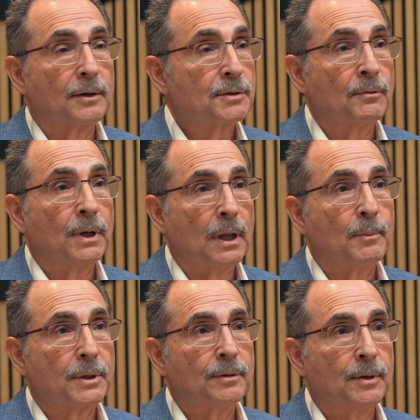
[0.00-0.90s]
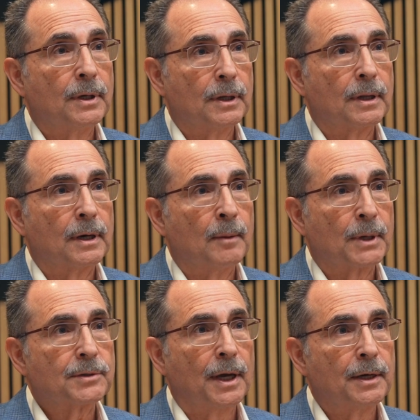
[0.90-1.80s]
there's a real opportunity there. I'm
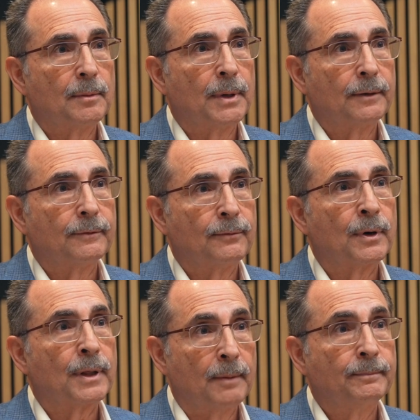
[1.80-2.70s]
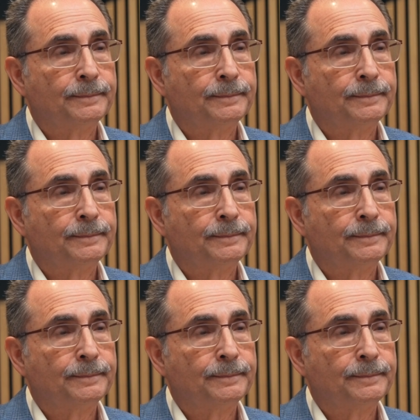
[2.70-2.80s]
excited for them.